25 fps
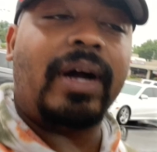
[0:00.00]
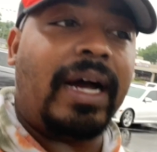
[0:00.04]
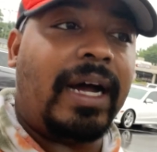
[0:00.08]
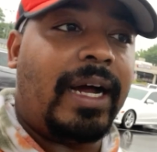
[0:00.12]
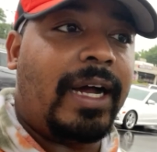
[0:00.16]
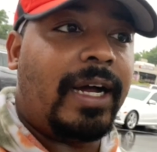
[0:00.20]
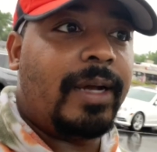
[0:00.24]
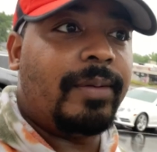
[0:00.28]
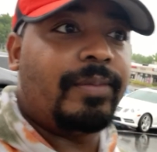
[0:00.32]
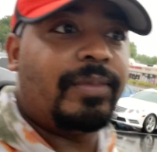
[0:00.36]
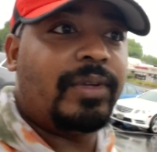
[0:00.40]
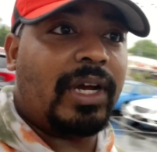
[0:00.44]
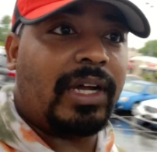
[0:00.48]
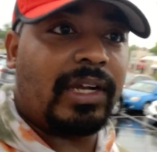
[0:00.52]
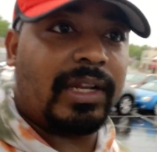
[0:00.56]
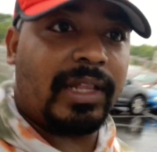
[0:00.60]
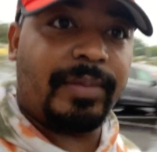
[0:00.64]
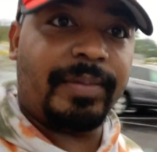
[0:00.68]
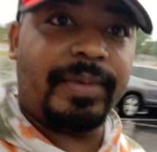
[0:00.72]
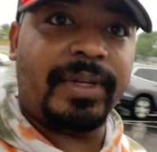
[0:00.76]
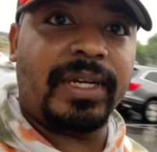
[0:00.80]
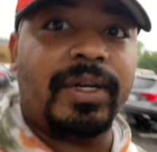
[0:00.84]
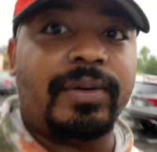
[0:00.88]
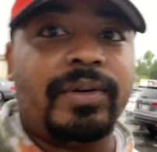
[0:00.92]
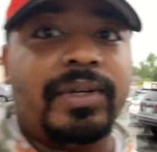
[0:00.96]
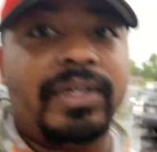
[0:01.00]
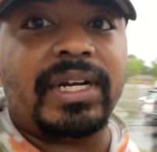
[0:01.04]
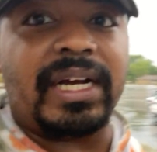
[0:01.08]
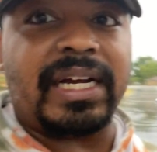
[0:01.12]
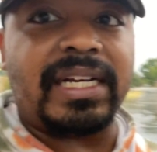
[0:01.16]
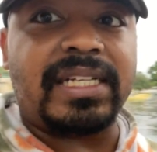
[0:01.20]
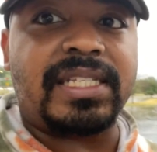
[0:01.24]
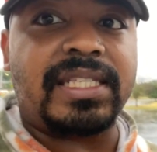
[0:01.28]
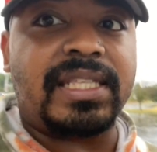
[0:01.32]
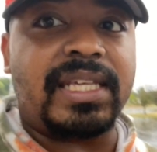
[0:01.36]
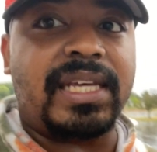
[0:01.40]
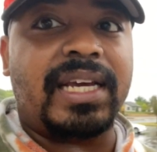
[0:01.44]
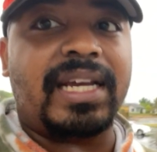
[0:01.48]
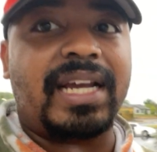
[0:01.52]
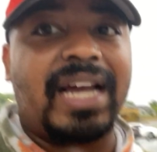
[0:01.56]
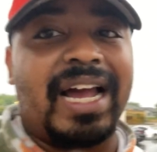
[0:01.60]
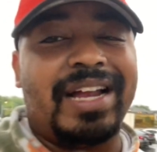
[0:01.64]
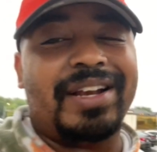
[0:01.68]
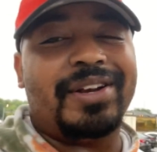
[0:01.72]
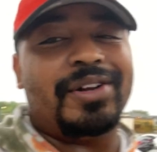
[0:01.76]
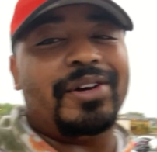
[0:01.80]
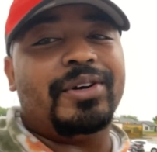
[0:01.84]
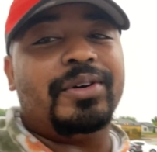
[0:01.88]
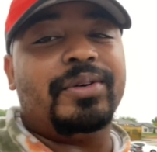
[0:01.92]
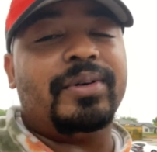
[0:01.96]
Um, y'all let me know what you guys think. I
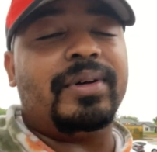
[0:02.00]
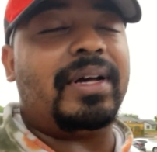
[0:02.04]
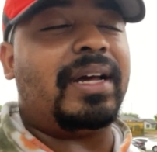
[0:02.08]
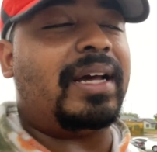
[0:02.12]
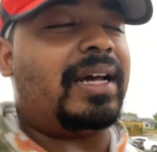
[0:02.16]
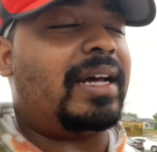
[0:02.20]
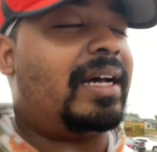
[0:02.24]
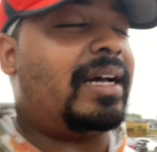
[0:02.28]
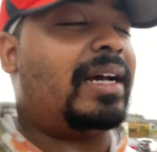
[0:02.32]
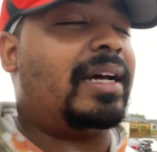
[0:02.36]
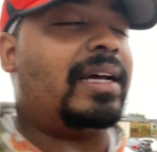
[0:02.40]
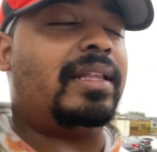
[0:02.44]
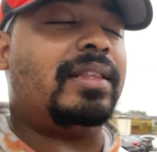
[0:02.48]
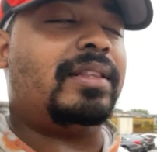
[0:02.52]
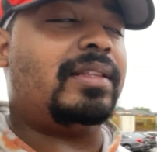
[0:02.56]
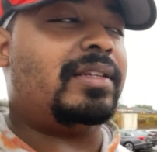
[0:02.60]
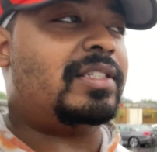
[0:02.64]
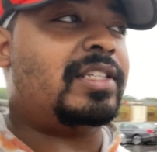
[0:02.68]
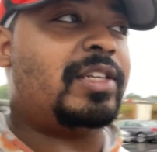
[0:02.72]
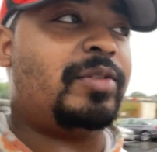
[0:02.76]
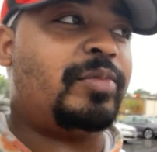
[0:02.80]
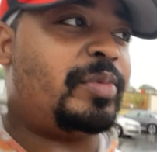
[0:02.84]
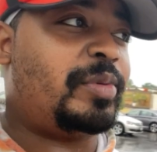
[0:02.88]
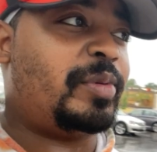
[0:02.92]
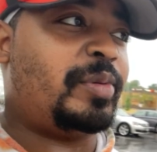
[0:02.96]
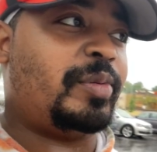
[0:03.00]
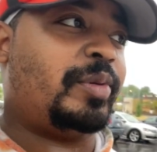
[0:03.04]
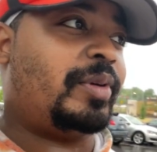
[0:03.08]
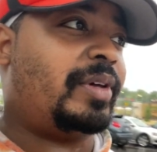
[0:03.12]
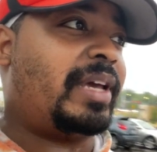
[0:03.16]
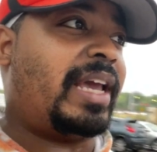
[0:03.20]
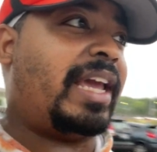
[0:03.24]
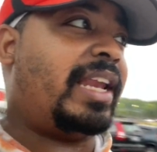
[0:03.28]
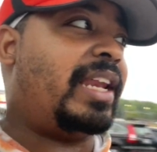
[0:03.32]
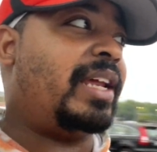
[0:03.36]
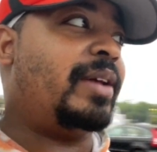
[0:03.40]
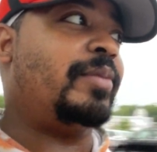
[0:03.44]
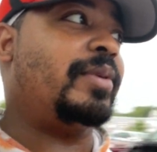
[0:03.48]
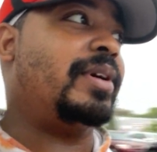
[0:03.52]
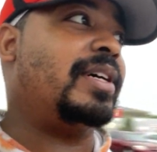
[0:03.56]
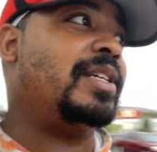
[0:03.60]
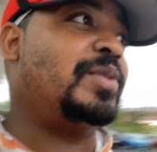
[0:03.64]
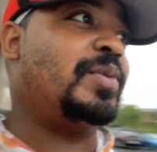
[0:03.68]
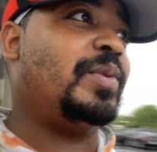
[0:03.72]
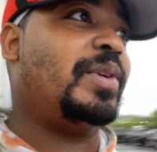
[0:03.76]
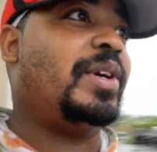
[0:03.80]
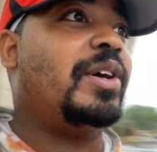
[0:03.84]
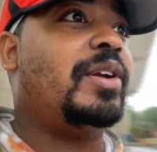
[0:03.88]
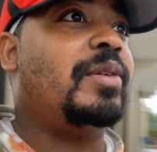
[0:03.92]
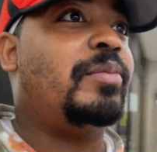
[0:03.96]
know uh, there's gonna be people hating because
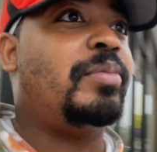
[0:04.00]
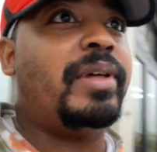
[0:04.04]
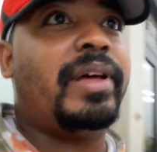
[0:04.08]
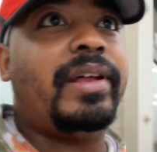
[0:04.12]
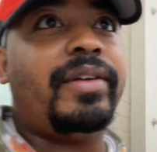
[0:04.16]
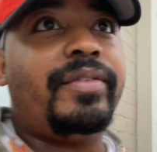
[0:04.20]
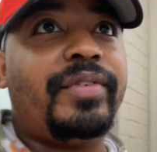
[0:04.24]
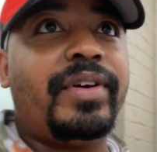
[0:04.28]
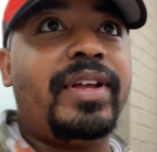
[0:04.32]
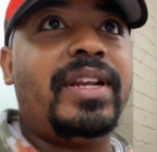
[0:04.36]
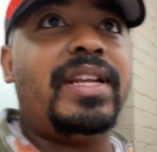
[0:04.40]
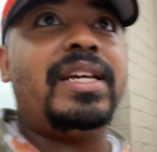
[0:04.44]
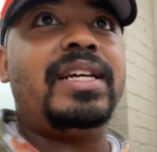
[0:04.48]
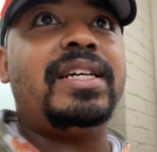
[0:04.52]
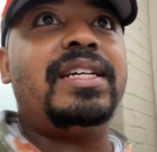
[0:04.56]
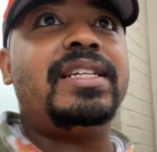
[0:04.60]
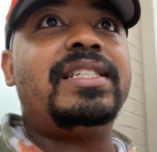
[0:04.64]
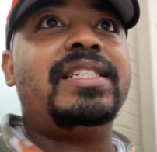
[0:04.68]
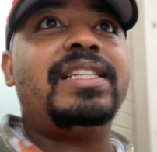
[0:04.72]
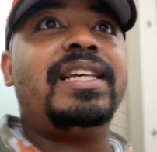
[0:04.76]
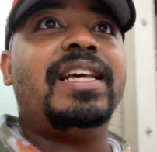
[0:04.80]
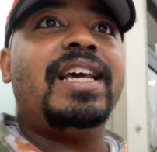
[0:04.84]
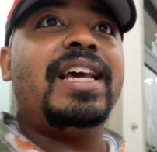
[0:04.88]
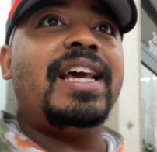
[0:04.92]
we go to Planet Fitness